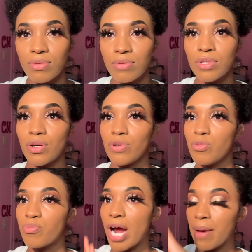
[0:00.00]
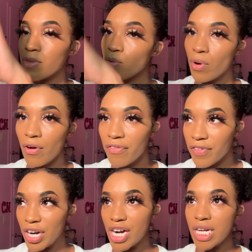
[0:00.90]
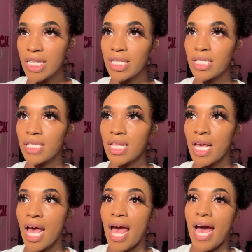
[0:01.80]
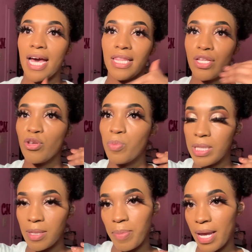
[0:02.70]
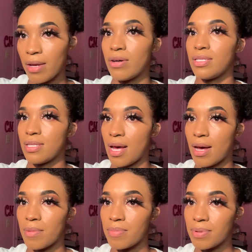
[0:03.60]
So you prime the wall first and then you put the paint on top.